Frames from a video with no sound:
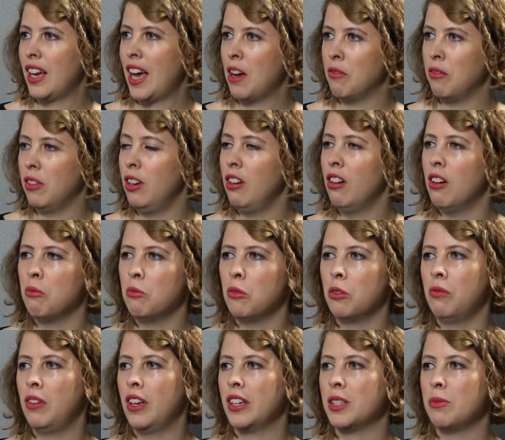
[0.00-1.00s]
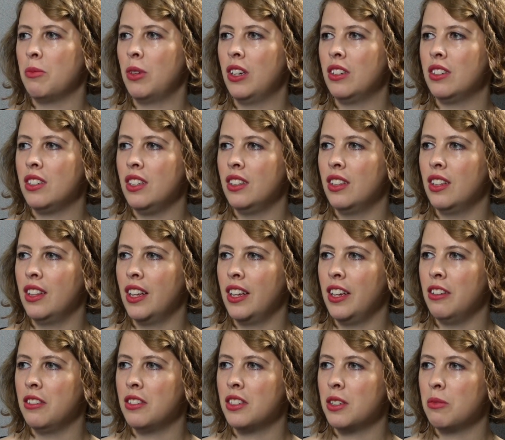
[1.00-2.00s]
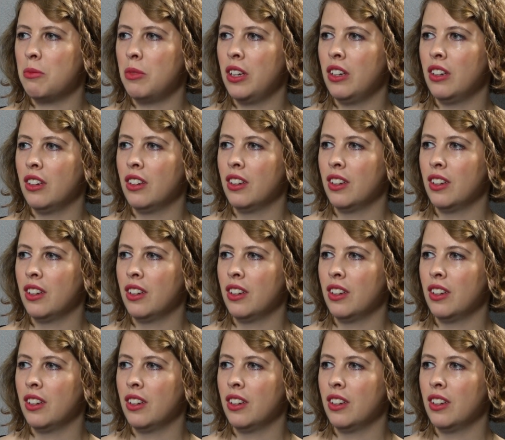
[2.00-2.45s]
have a lot more flexibility than there used to be.